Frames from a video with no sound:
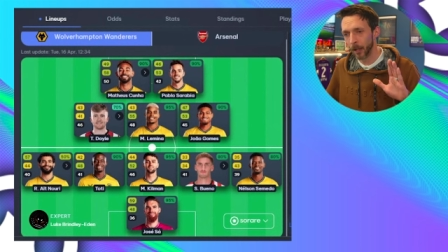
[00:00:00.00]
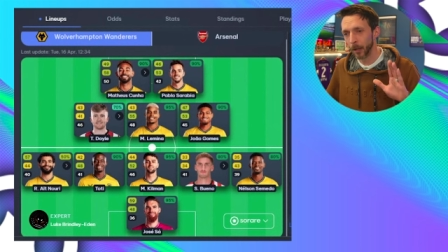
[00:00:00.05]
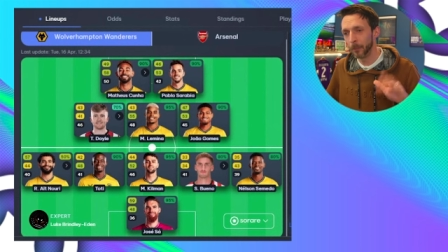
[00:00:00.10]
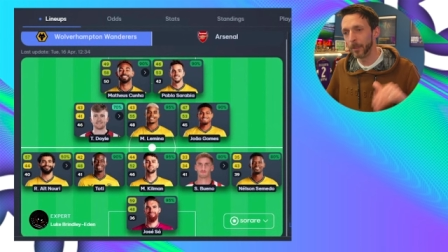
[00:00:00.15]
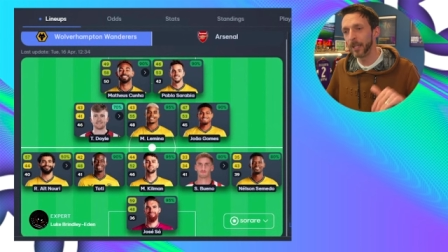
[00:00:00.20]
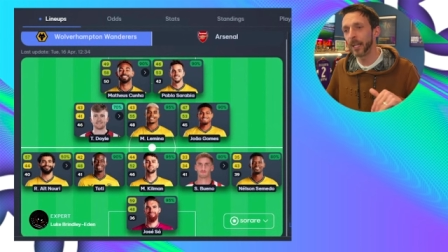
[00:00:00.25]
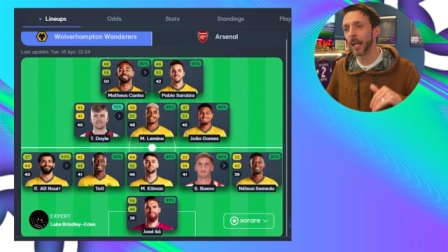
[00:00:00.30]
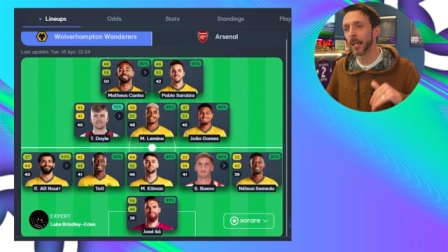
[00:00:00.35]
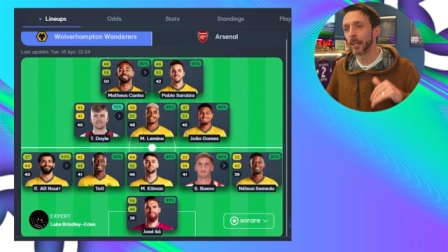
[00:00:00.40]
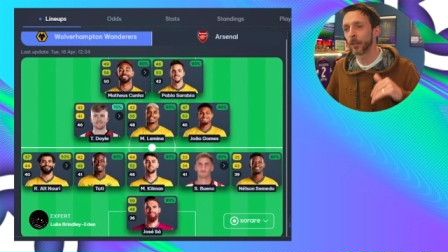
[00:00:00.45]

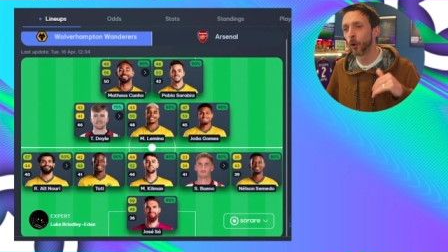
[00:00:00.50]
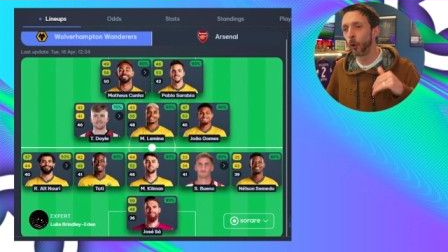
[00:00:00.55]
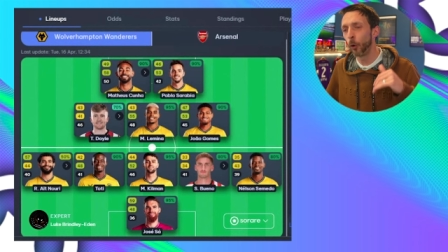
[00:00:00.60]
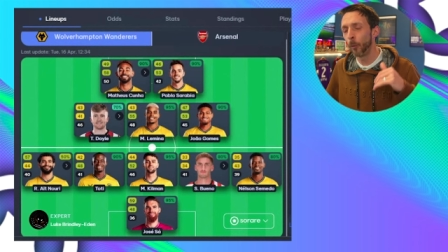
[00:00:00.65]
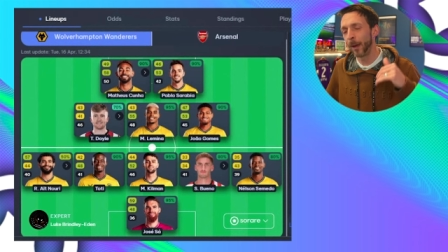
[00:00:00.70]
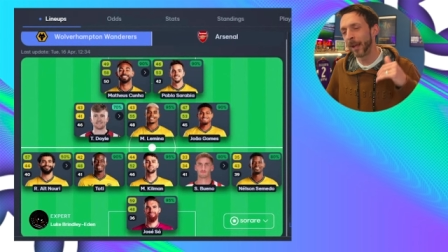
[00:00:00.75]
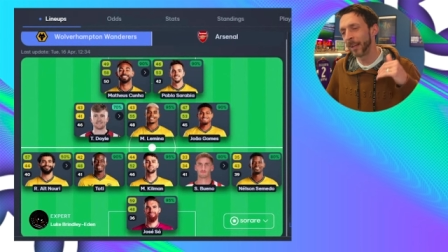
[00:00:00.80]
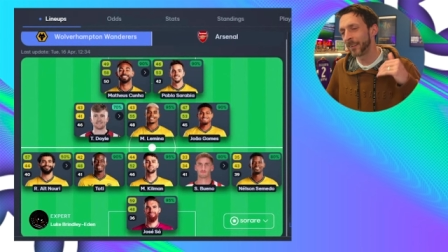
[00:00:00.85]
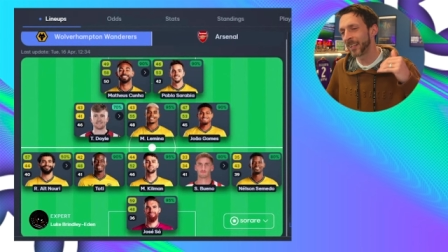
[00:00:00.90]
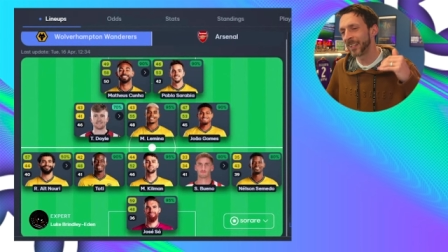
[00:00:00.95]
Lamina and
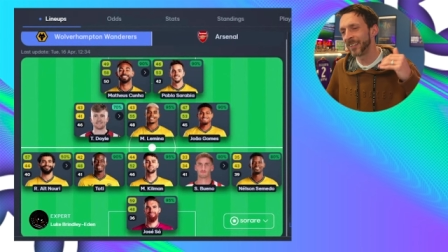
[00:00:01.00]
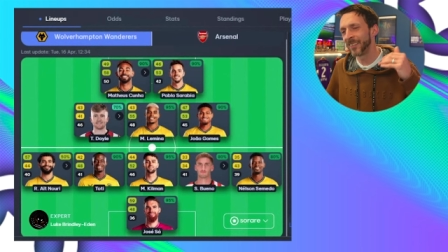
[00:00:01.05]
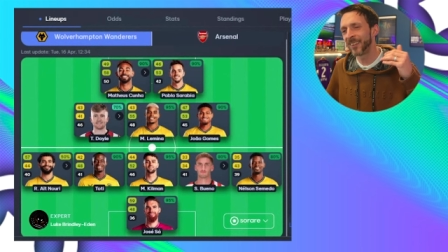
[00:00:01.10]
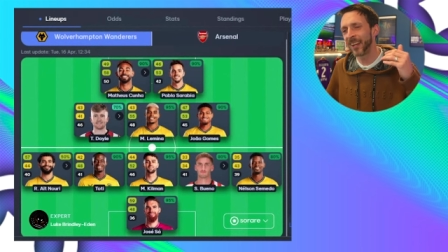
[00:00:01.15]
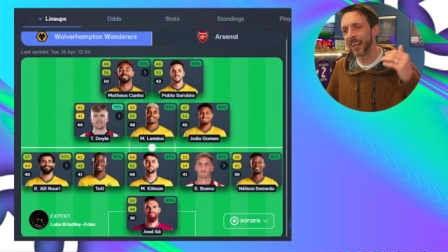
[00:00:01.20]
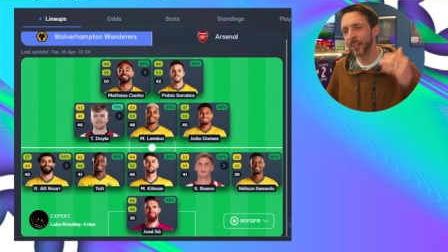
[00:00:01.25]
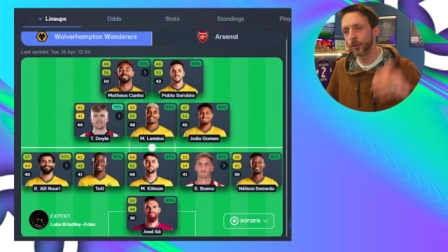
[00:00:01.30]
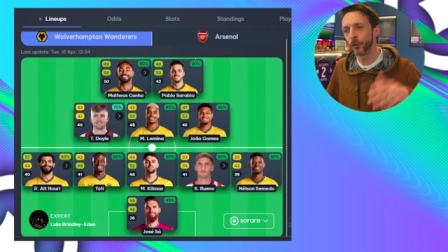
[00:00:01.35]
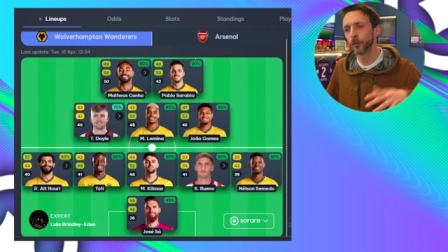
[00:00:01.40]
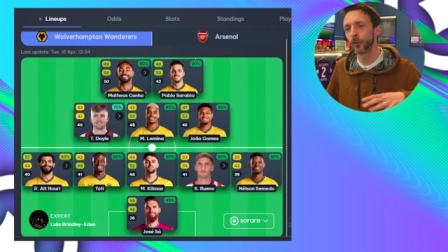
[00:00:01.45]
Gomez
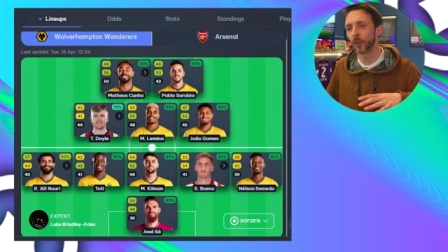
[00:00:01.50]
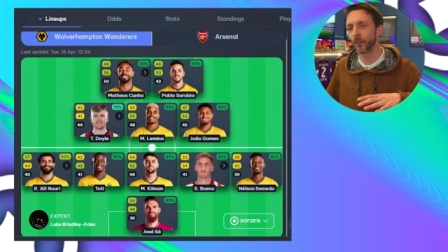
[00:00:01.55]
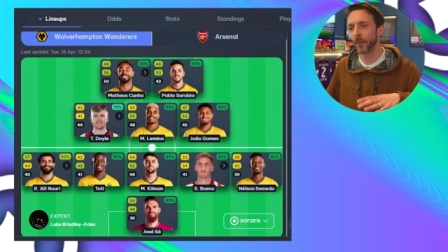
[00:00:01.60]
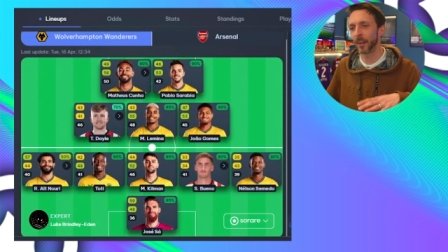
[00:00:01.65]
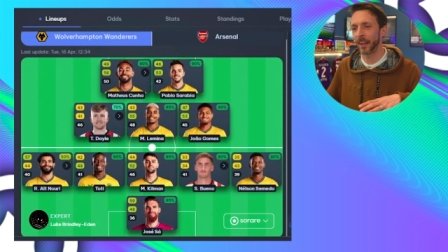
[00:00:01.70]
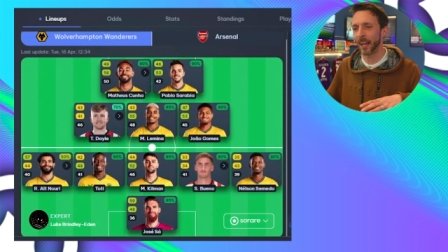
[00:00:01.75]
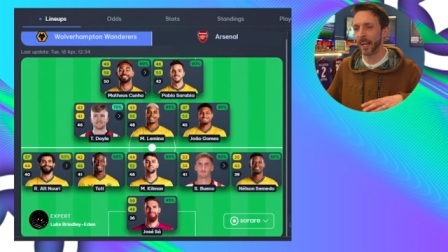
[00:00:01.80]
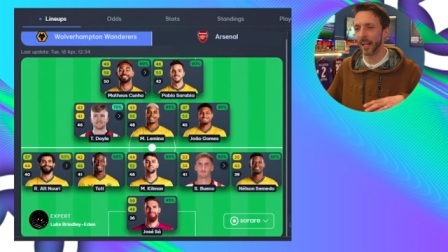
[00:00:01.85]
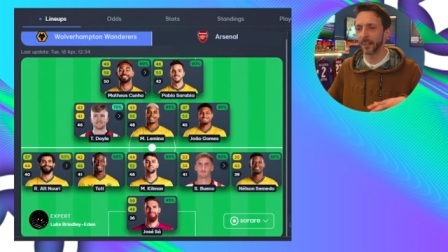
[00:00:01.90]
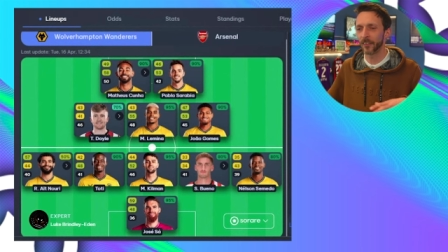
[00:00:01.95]
continue to
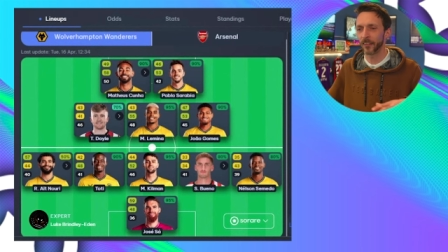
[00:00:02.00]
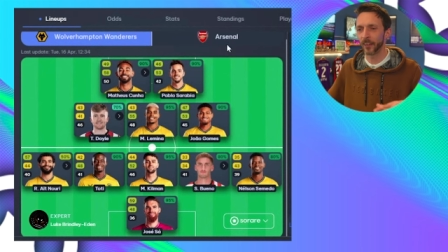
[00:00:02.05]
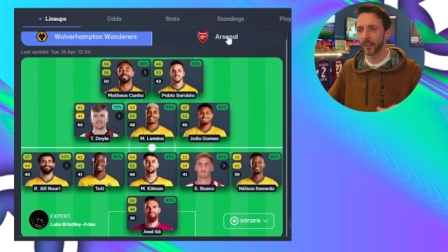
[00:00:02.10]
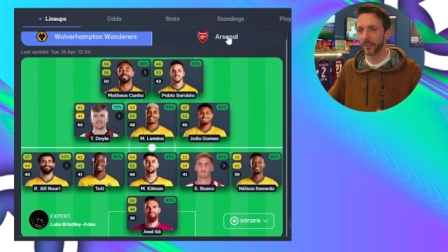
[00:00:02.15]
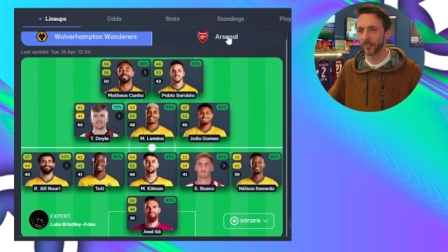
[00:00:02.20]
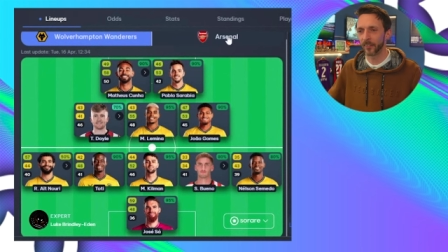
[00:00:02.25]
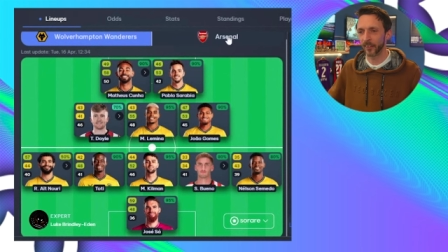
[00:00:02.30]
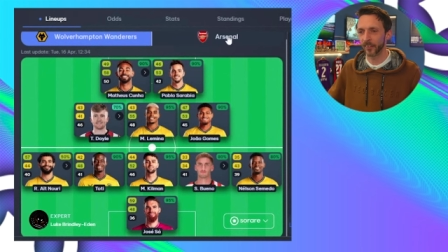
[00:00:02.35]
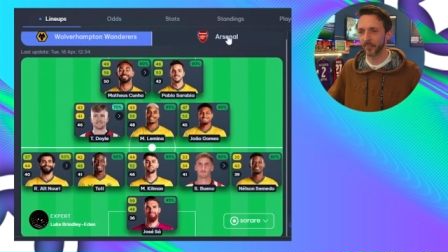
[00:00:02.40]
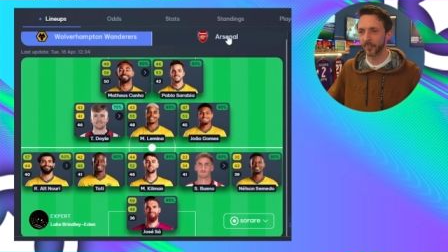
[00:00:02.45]
write the
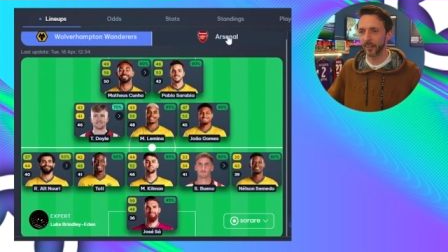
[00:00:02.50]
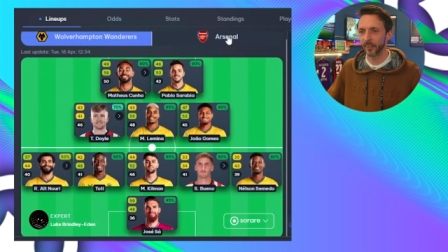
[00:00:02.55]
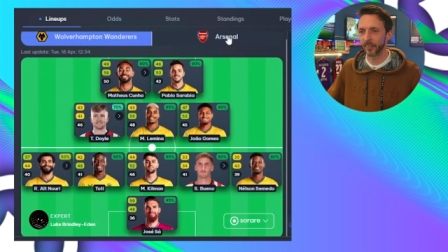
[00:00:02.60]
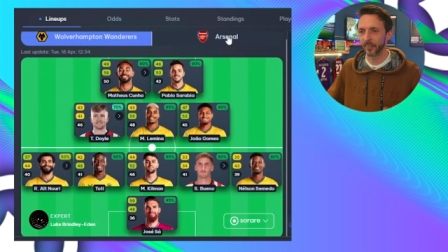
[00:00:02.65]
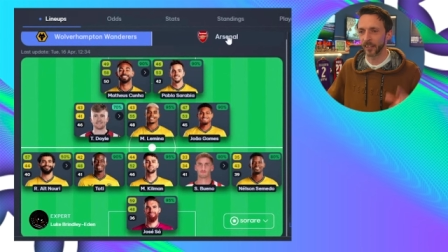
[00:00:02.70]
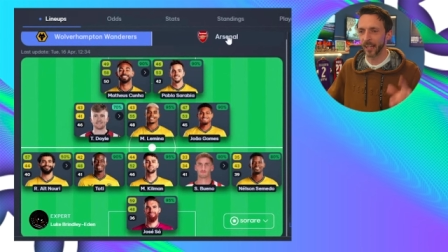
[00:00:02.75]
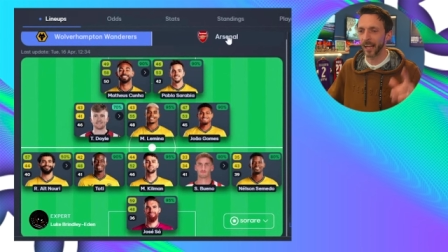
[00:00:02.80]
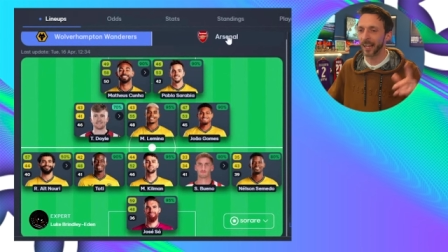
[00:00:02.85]
headlines this season,